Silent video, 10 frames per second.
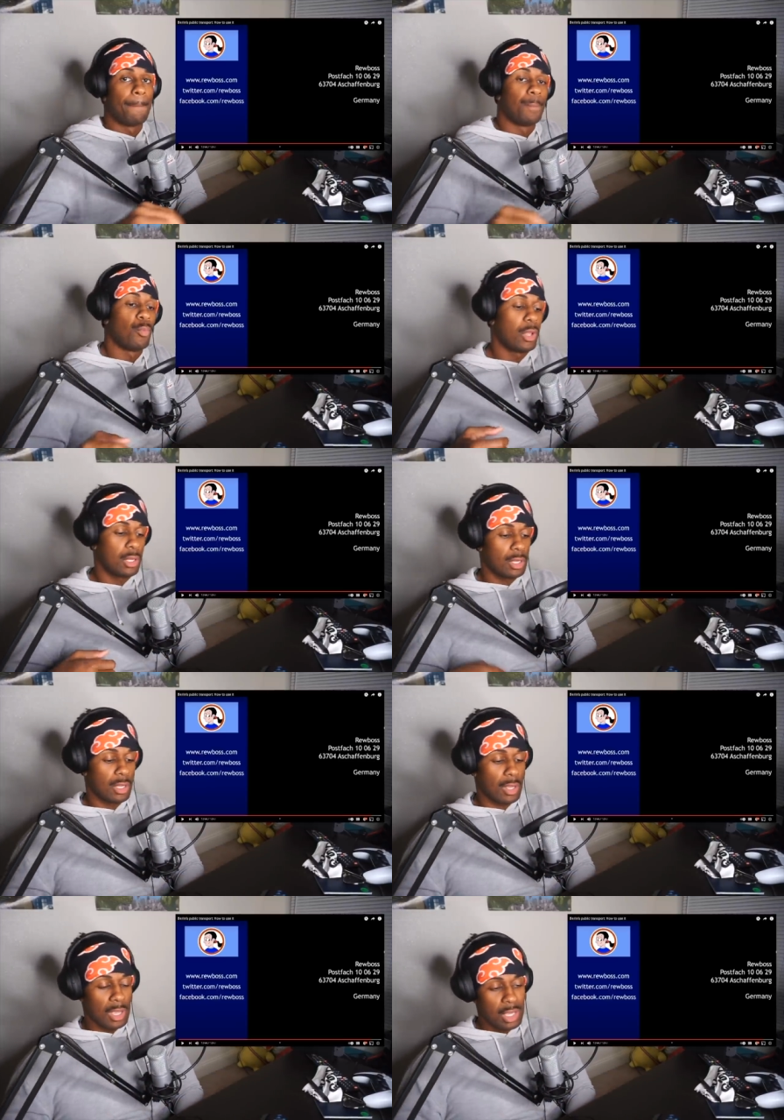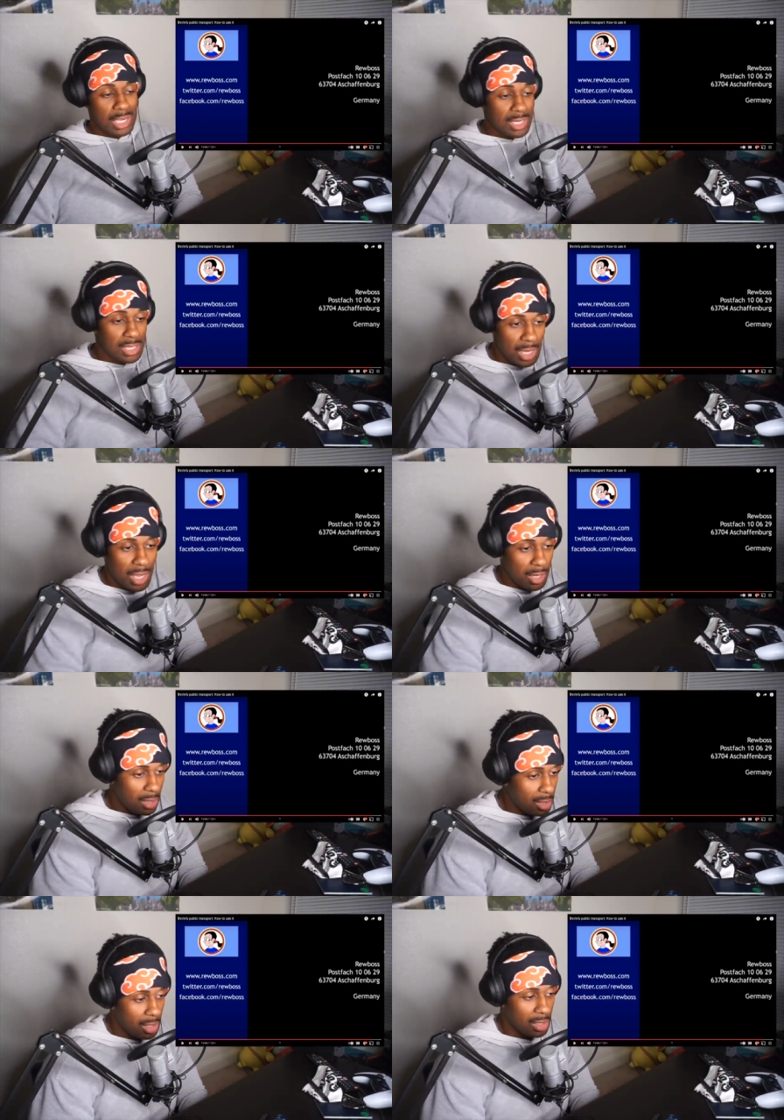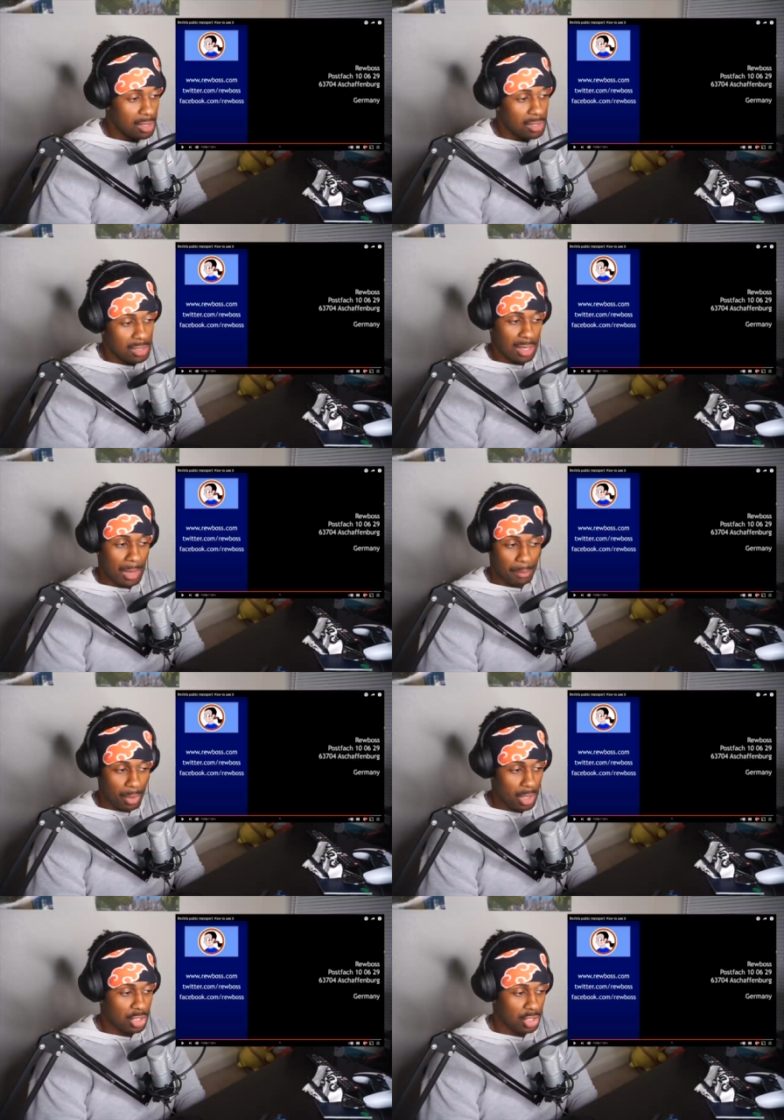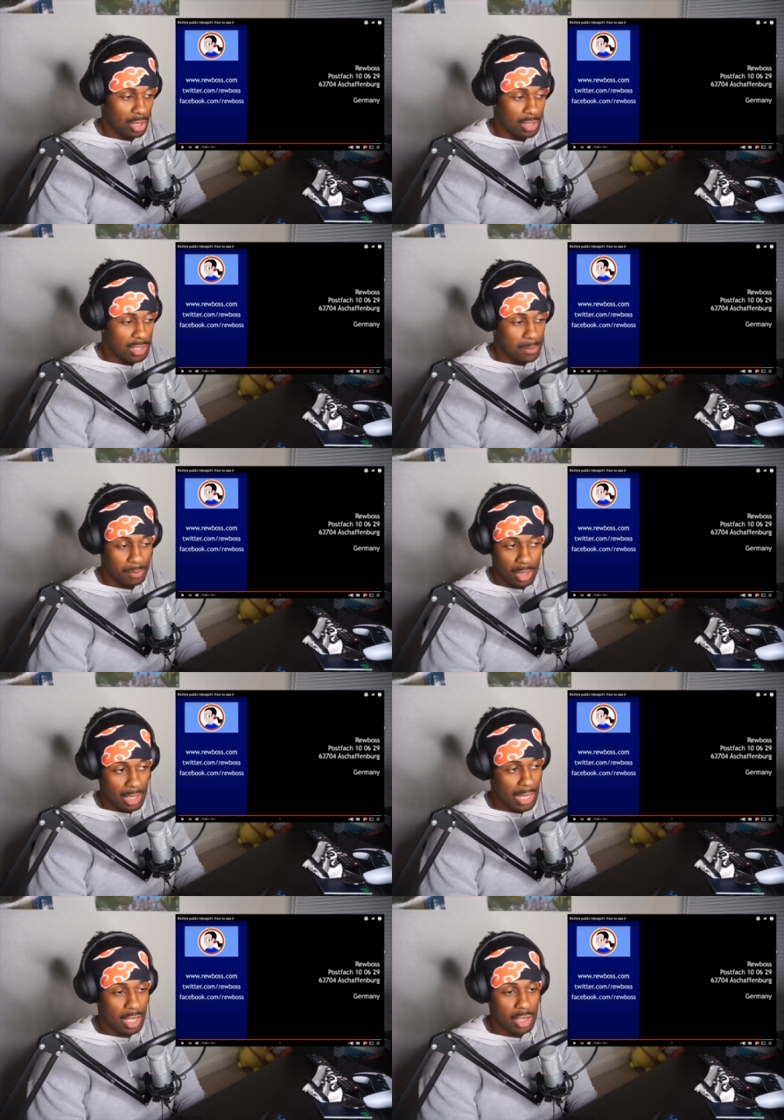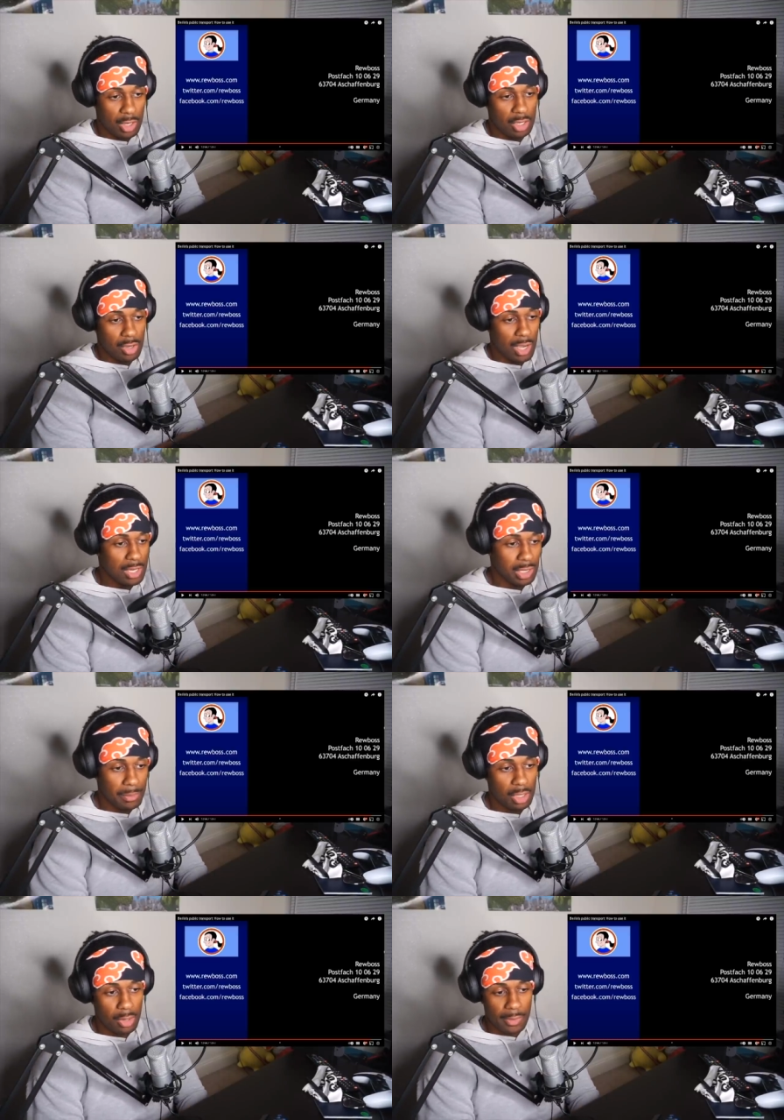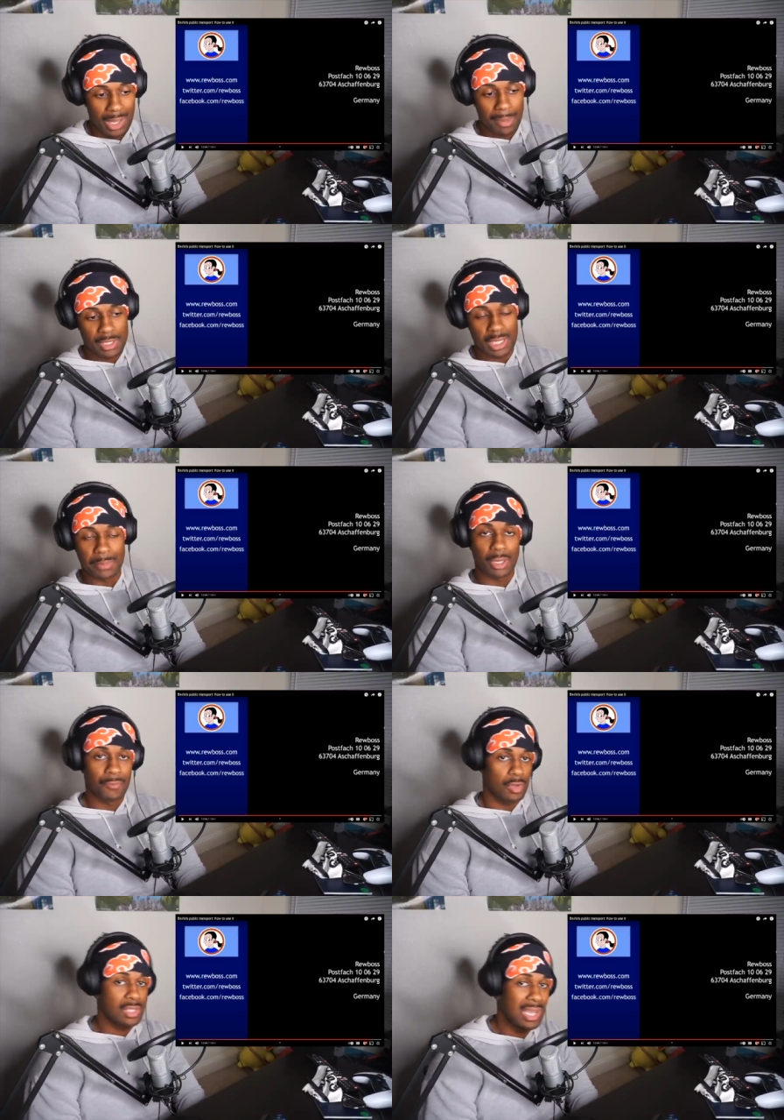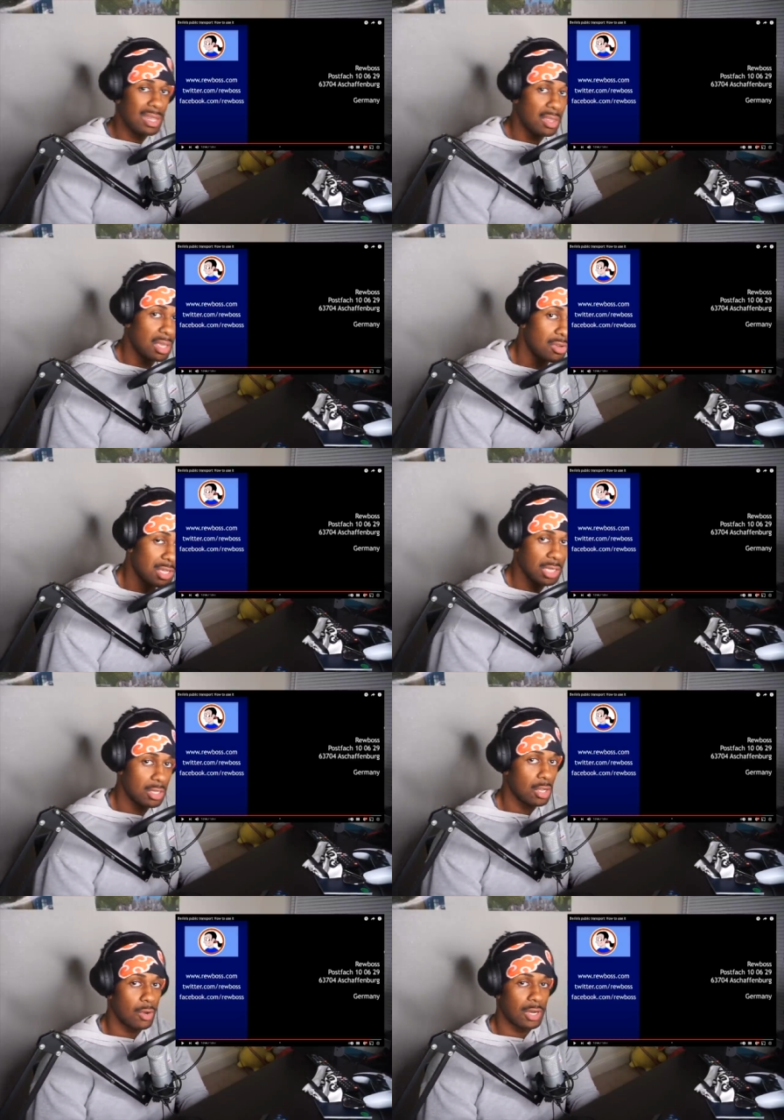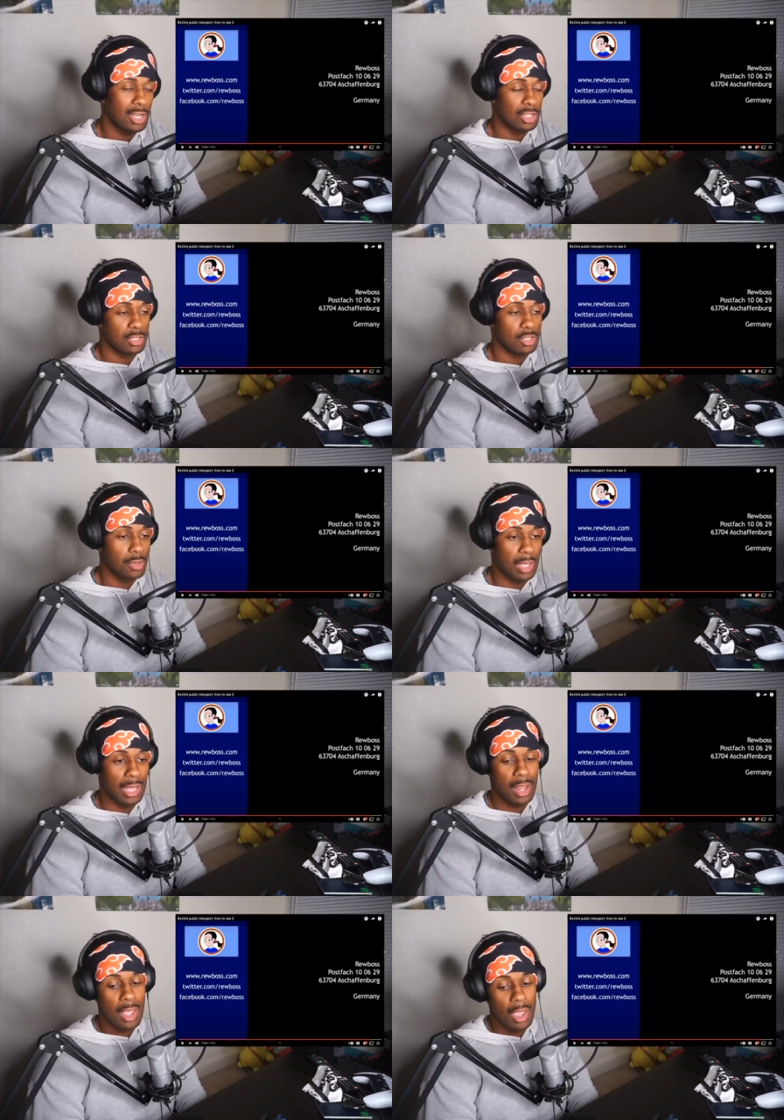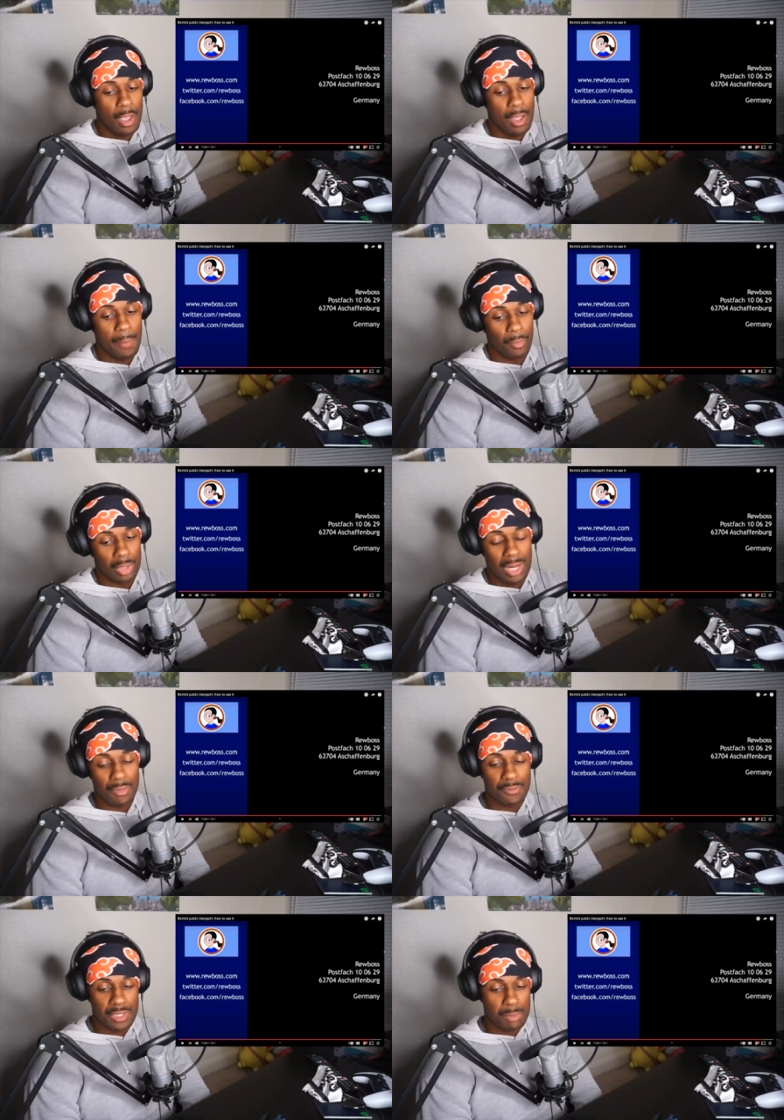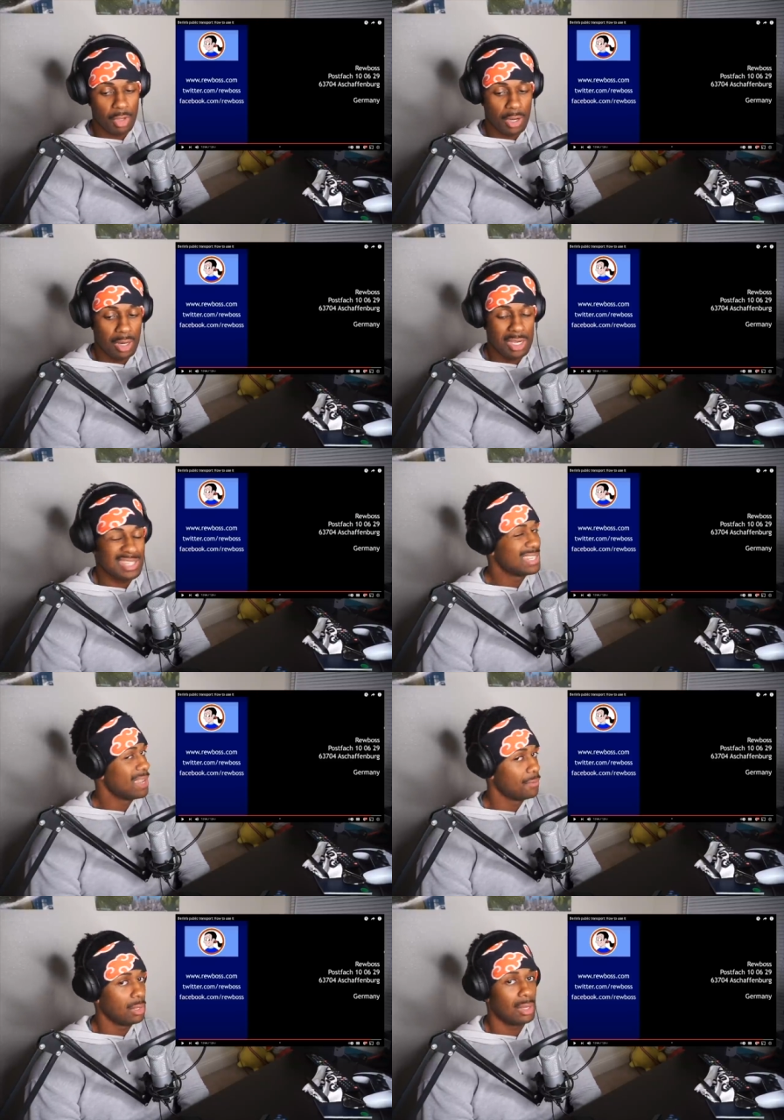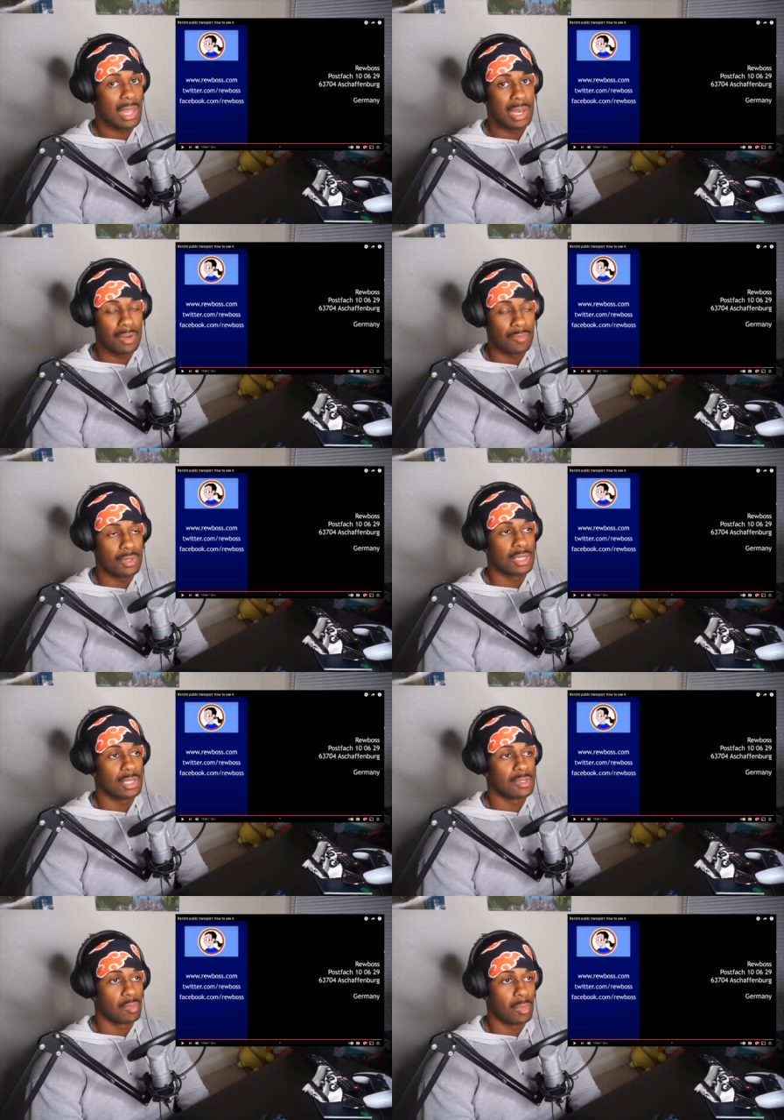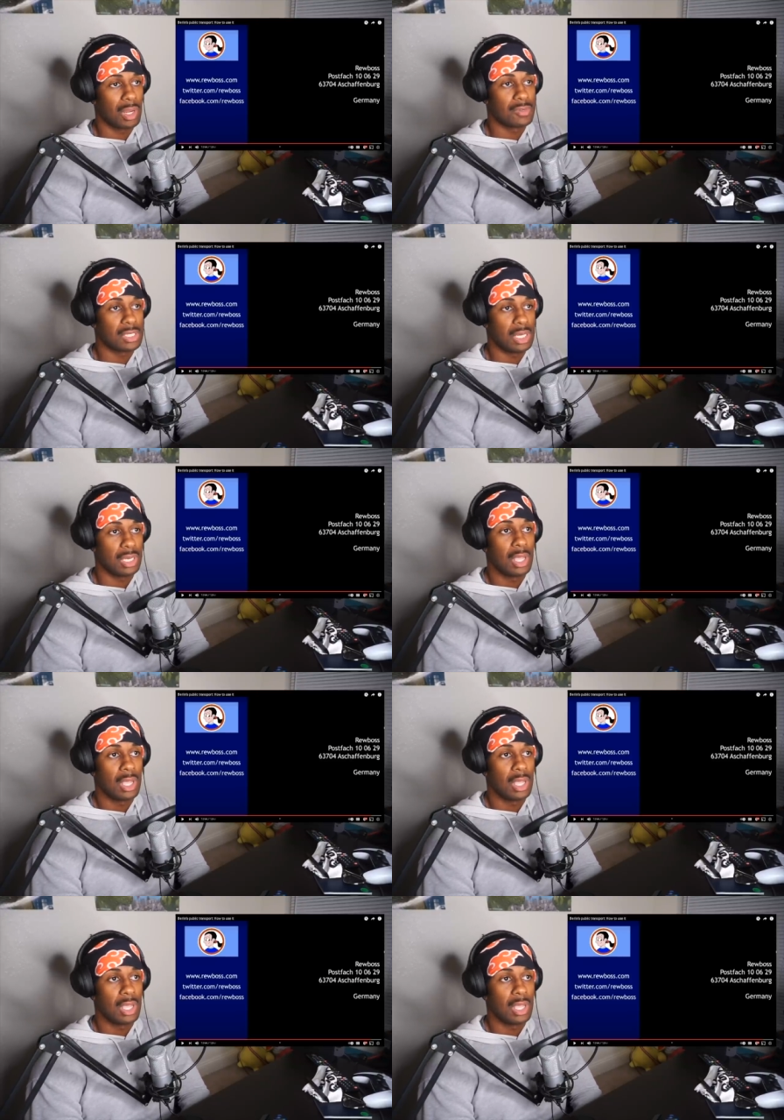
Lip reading: What he said is, I'm pretty sure it seemed pretty accurate. You guys let me know in the comments down below if there's anything else I need to know in addition to that. A lot of similarities, definitely a lot of differences from what I've seen